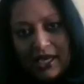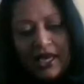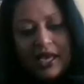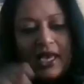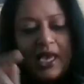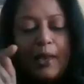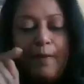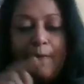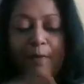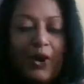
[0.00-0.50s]

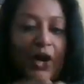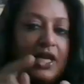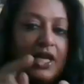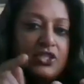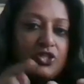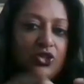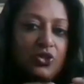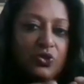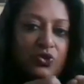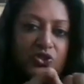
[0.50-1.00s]

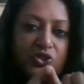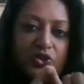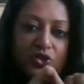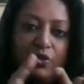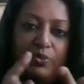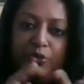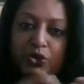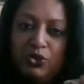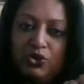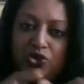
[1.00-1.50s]
Embrace also the
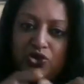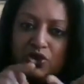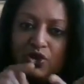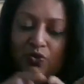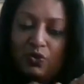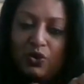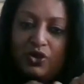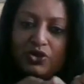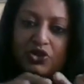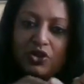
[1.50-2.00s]
beauty of
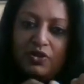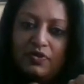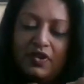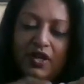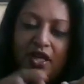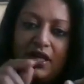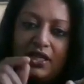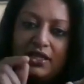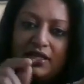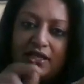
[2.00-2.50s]
what you have
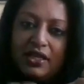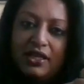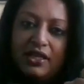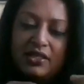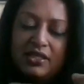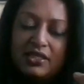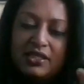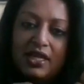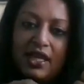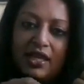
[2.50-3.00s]
learned, and
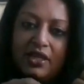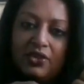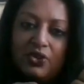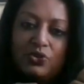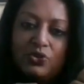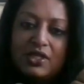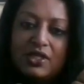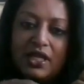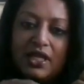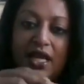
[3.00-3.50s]
understand
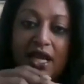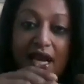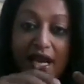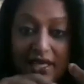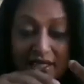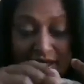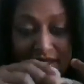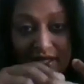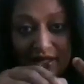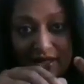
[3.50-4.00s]
those are
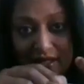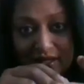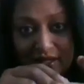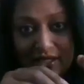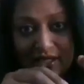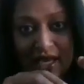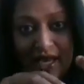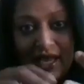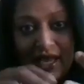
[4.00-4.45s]
lessons.